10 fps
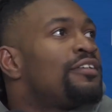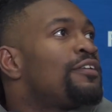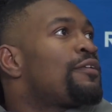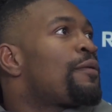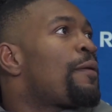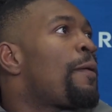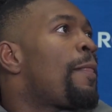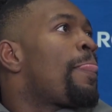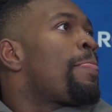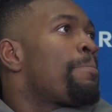couple of years.
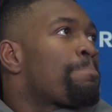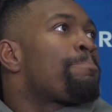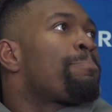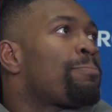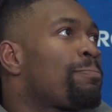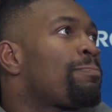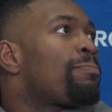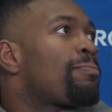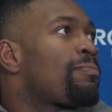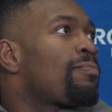What's the what's the difference
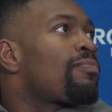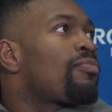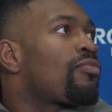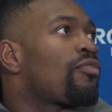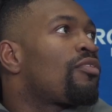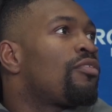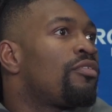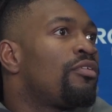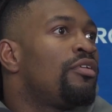heading into this offseason?